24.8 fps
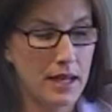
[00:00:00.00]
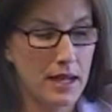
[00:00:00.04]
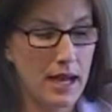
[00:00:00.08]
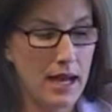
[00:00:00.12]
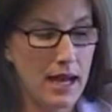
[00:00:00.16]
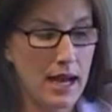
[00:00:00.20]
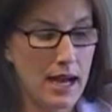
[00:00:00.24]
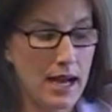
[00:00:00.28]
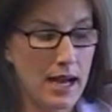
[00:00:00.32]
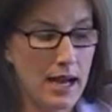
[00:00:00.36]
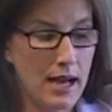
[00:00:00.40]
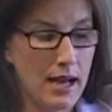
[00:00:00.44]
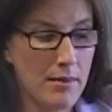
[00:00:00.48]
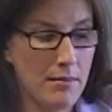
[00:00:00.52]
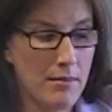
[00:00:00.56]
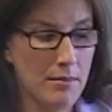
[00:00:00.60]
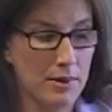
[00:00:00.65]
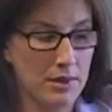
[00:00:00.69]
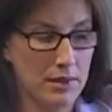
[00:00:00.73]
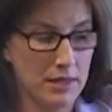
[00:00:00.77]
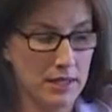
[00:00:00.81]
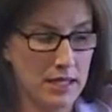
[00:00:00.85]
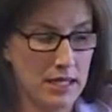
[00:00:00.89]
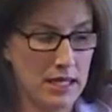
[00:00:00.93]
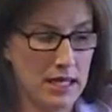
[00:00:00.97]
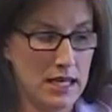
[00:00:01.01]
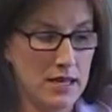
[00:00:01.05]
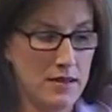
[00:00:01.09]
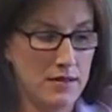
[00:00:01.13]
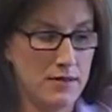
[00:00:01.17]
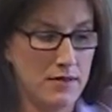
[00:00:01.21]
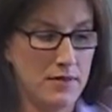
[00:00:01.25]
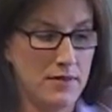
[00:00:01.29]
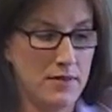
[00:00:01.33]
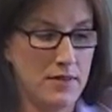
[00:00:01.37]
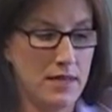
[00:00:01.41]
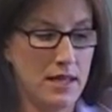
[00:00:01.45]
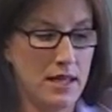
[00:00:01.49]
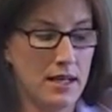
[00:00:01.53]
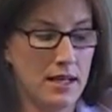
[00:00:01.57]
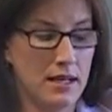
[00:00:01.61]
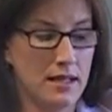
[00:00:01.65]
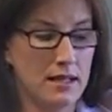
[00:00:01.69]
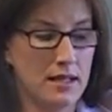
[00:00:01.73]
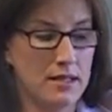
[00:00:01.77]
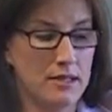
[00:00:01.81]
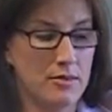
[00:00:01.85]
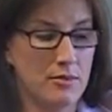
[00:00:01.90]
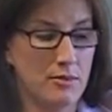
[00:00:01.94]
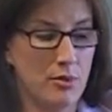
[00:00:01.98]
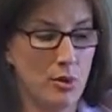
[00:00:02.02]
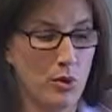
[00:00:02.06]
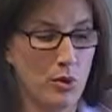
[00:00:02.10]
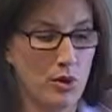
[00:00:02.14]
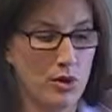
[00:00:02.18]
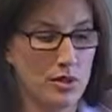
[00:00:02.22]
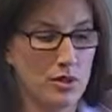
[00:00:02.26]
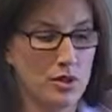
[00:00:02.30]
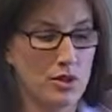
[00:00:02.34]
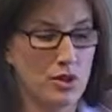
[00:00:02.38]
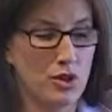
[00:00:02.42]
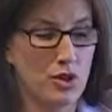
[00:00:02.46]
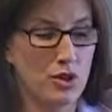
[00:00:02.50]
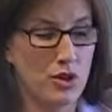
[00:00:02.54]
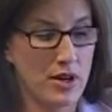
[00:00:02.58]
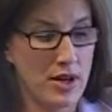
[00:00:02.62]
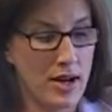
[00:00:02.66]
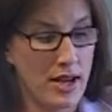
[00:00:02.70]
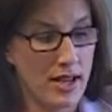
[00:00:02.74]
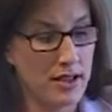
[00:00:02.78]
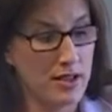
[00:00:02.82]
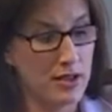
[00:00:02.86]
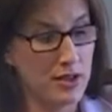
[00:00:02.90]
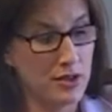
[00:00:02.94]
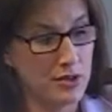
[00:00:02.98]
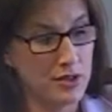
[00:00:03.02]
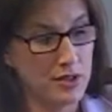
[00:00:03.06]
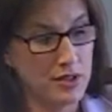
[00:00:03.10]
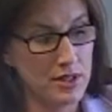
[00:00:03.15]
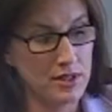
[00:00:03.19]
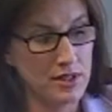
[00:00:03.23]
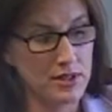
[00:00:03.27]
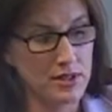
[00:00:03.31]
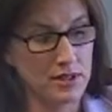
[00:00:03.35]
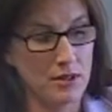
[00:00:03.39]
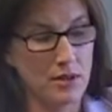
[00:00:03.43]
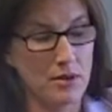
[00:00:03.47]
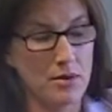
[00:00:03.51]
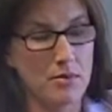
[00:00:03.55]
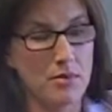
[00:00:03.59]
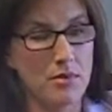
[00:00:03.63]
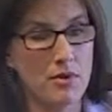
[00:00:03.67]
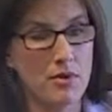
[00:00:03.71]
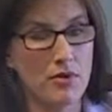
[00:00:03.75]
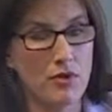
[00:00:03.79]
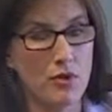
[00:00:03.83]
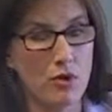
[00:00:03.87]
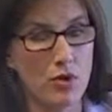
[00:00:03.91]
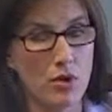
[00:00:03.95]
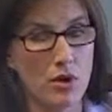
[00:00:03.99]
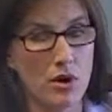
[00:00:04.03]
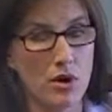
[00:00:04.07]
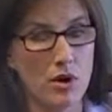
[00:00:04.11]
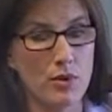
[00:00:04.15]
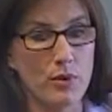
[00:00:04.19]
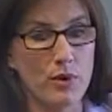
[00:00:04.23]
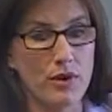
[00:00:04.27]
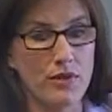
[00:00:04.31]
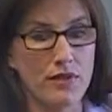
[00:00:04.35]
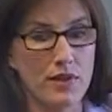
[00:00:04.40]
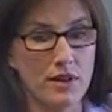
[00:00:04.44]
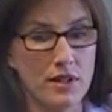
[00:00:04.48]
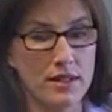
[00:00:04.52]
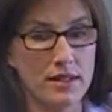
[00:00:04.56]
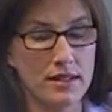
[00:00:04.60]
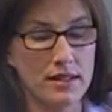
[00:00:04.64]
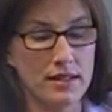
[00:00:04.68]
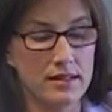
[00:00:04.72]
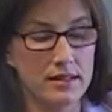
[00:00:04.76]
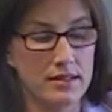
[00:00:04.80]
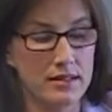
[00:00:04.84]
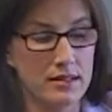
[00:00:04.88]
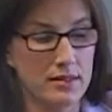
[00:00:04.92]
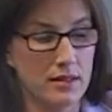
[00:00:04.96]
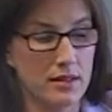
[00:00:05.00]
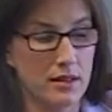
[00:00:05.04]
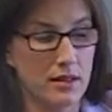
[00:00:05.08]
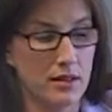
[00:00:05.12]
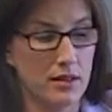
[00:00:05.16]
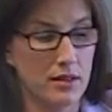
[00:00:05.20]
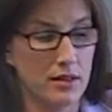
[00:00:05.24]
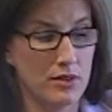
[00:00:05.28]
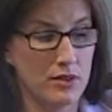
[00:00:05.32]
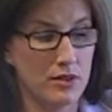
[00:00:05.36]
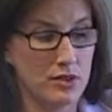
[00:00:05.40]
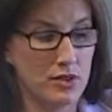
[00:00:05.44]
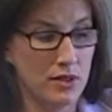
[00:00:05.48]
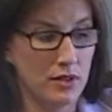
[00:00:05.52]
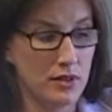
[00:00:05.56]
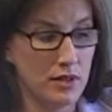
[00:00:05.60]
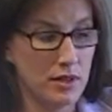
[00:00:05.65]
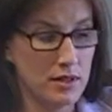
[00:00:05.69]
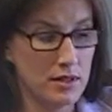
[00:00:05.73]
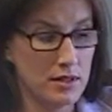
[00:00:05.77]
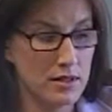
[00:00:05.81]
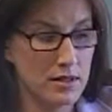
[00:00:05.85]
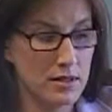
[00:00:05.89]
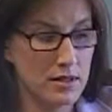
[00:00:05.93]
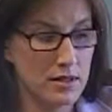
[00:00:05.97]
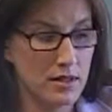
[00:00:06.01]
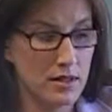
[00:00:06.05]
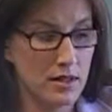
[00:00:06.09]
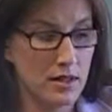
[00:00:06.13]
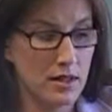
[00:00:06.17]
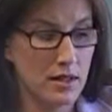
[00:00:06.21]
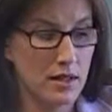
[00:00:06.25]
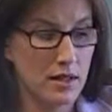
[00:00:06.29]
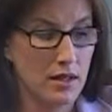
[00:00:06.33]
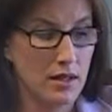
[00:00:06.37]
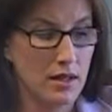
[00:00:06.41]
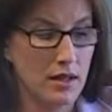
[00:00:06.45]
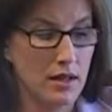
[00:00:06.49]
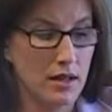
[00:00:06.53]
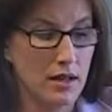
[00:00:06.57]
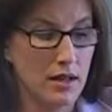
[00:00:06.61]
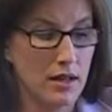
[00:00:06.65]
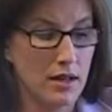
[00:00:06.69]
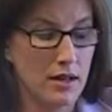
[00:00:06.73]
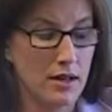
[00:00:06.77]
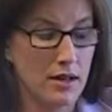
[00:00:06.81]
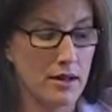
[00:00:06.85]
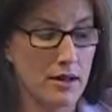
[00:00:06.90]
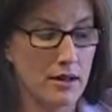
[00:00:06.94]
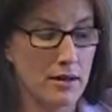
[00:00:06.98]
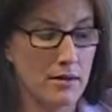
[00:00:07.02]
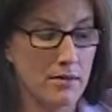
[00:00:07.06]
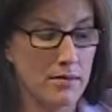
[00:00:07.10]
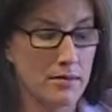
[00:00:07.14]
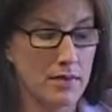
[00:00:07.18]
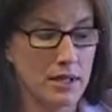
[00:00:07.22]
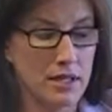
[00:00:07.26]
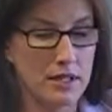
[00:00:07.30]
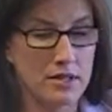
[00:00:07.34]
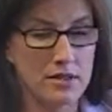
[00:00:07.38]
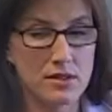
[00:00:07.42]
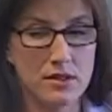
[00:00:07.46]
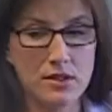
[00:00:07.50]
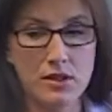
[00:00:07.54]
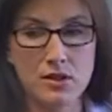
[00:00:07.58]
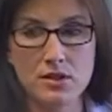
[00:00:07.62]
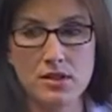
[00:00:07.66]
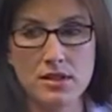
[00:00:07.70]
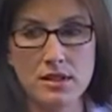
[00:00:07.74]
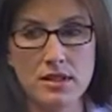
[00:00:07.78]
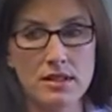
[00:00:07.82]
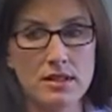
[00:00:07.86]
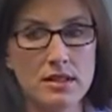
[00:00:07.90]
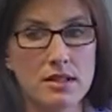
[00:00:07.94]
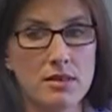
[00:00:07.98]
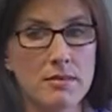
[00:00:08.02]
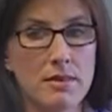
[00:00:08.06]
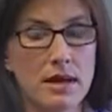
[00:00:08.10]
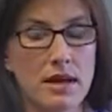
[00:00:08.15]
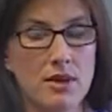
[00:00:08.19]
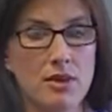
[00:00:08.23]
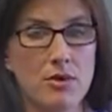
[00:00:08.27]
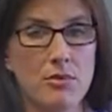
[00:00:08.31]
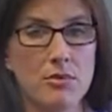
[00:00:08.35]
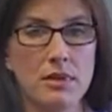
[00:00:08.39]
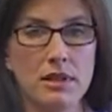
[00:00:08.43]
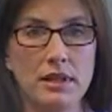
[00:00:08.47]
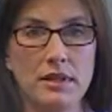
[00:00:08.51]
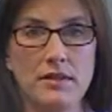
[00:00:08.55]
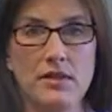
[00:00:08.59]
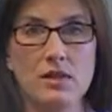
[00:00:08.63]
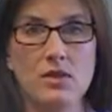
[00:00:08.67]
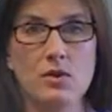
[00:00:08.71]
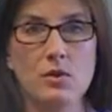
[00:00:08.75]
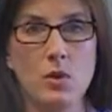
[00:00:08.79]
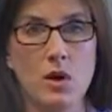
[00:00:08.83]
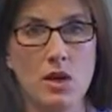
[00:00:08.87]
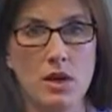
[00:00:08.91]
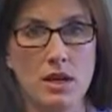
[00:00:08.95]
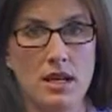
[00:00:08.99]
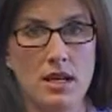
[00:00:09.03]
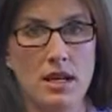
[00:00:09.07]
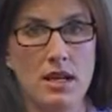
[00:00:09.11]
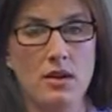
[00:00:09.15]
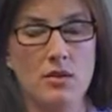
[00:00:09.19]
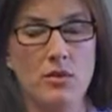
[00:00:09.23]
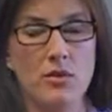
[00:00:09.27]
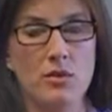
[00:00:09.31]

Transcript: I believe that it is important to create a new system for refunding students, because the new system, I don't believe, is working.